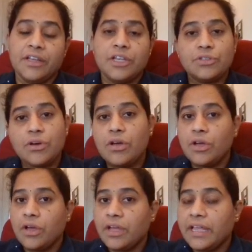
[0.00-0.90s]
So
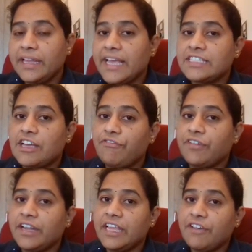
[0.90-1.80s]
in case of
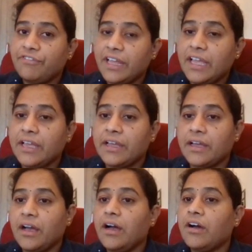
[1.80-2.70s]
DFT,
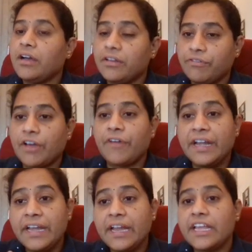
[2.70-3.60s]
for
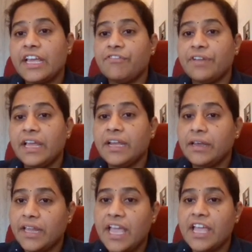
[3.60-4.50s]
finding DFT in
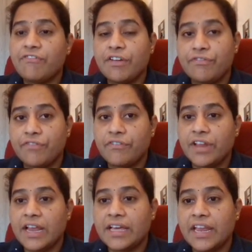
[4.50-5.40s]
DIF
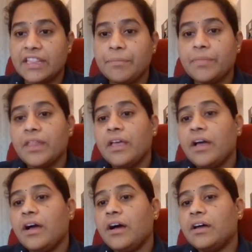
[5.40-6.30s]
FFT algorithm,
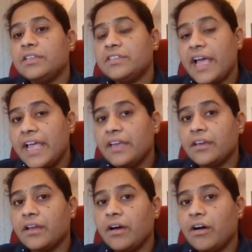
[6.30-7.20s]
the sign
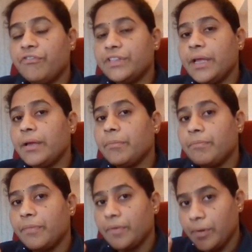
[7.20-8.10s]
of the
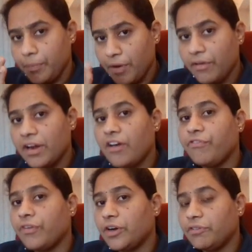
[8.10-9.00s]
power of
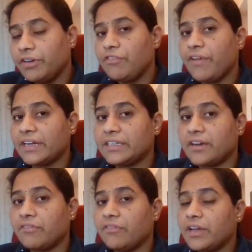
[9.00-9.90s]
twiddle
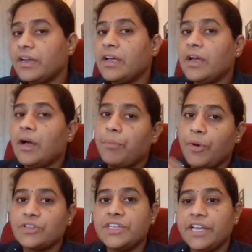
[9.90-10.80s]
factor were
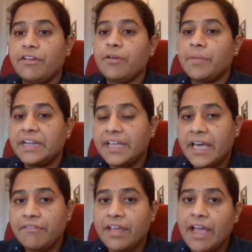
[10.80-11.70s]
positive, but here
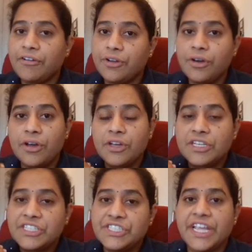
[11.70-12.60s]
we have to
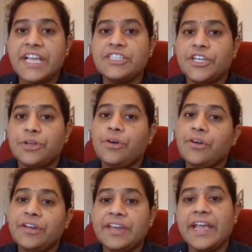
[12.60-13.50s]
change it to
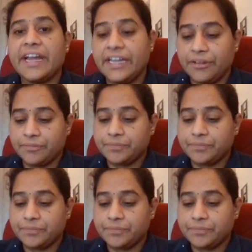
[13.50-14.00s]
negative.